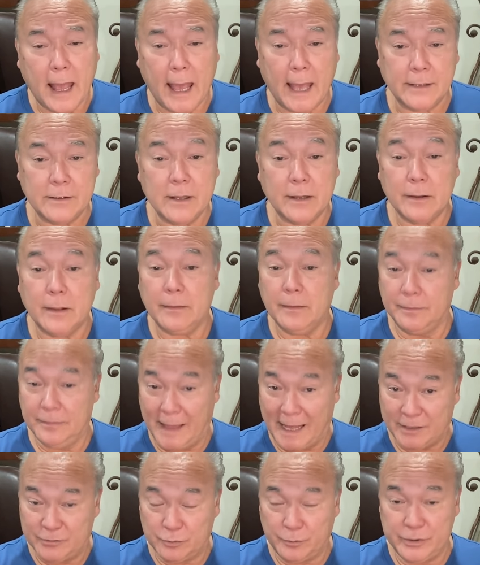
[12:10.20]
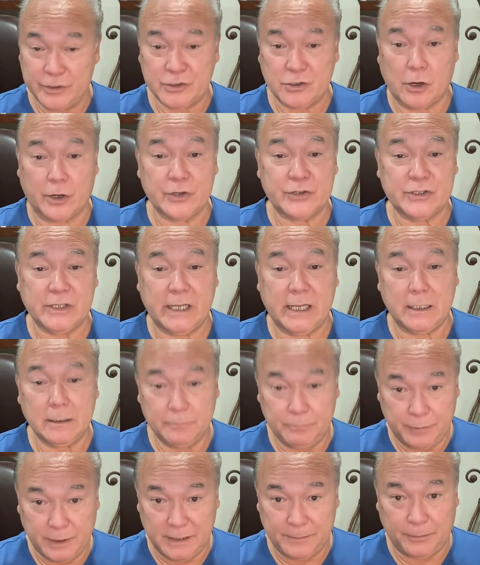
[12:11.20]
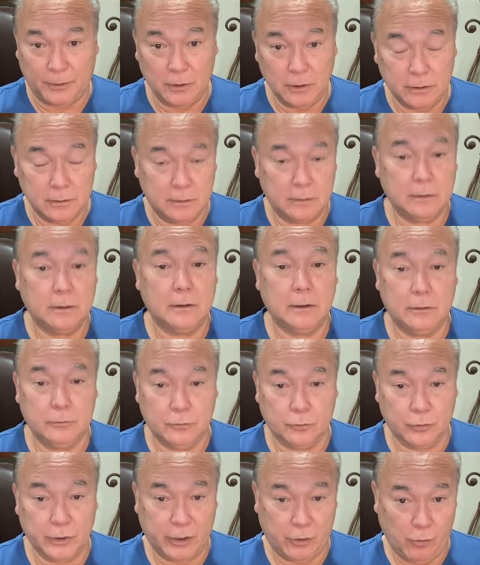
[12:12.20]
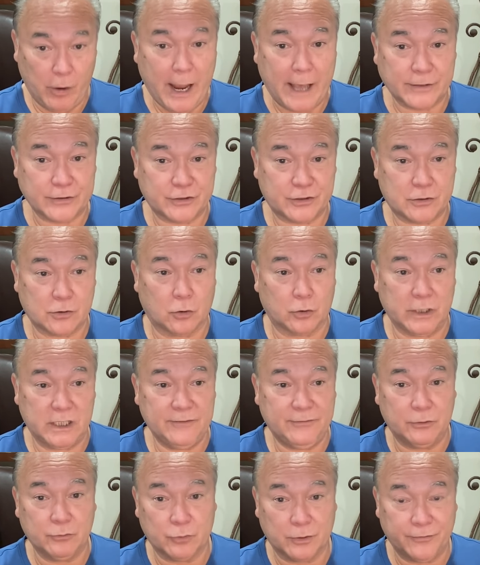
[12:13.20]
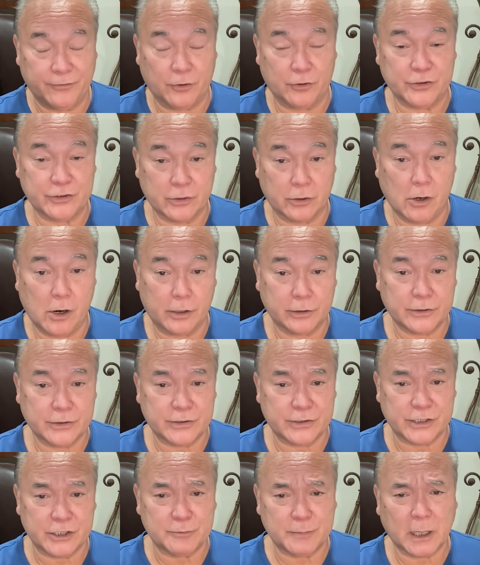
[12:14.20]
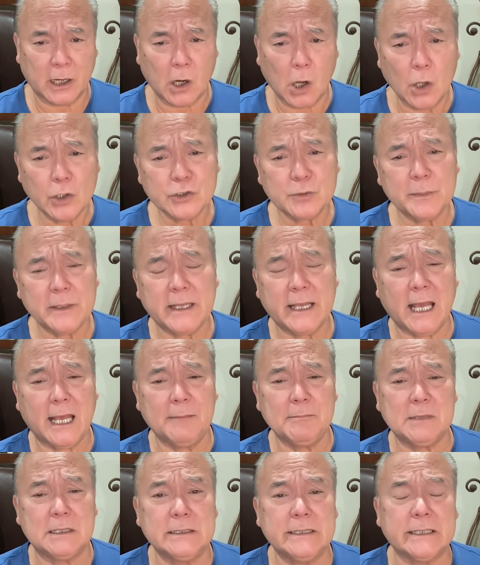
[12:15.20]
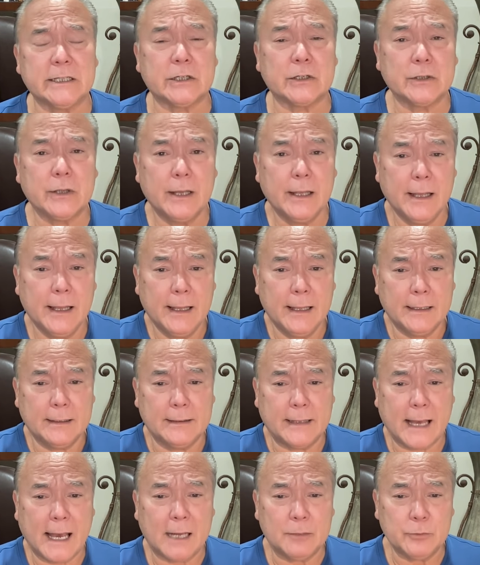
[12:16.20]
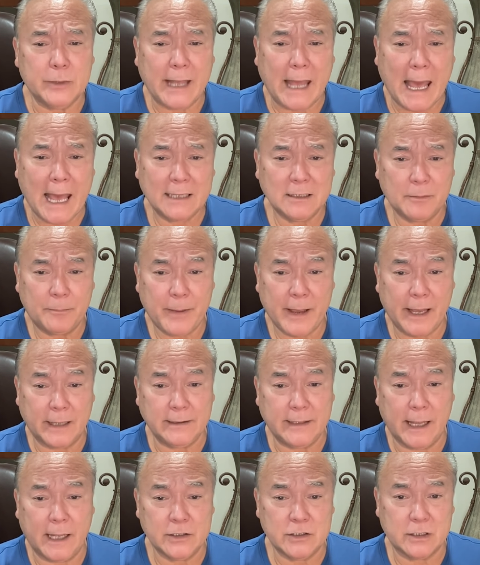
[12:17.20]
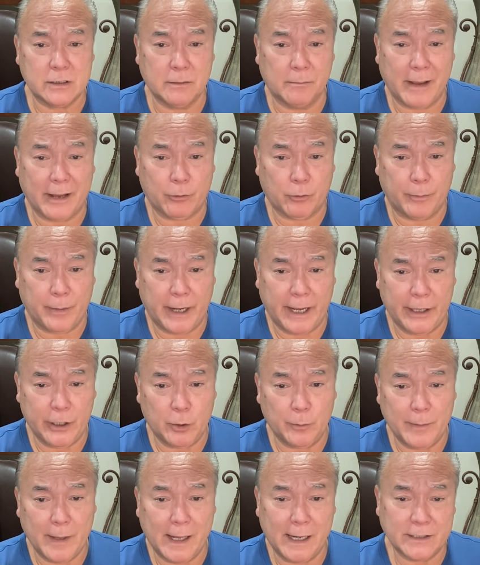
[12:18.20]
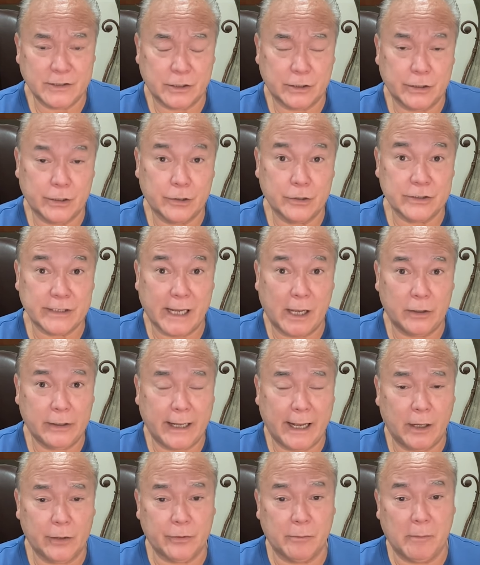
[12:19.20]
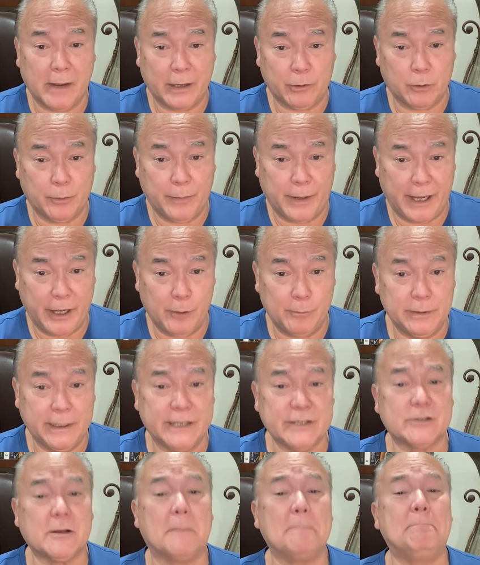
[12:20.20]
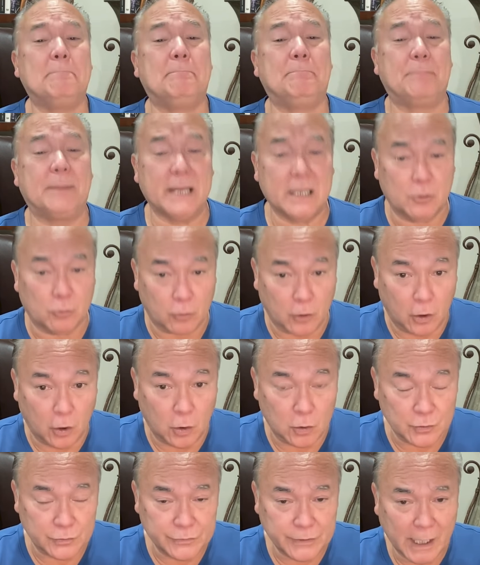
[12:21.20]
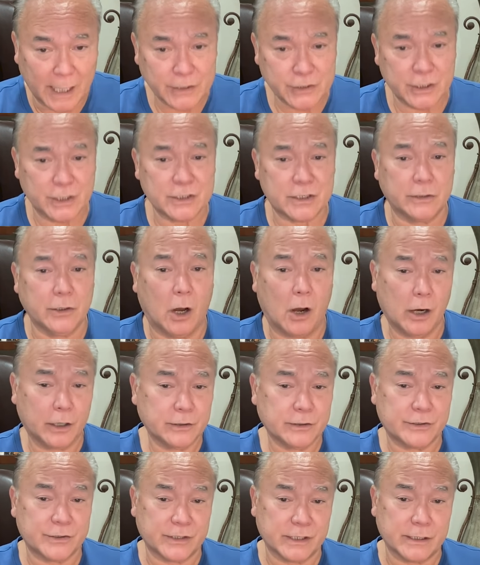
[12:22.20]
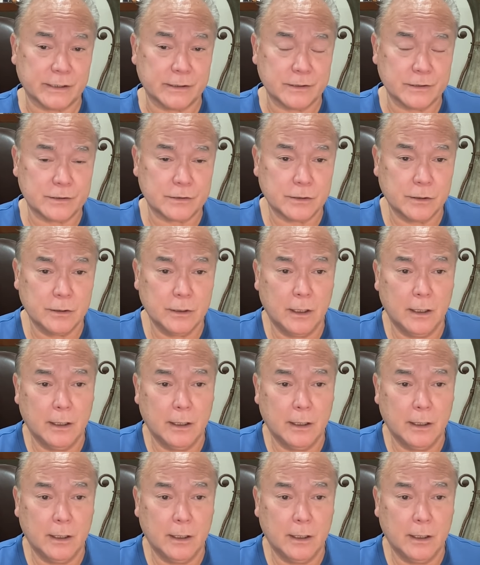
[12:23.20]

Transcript: And that's when we started seeing people regress or even reverse their heart disease. But it also became clear that we had to pay attention to the microbiome. And as it turns out now, the microbiome plays a big role, not just in heart disease,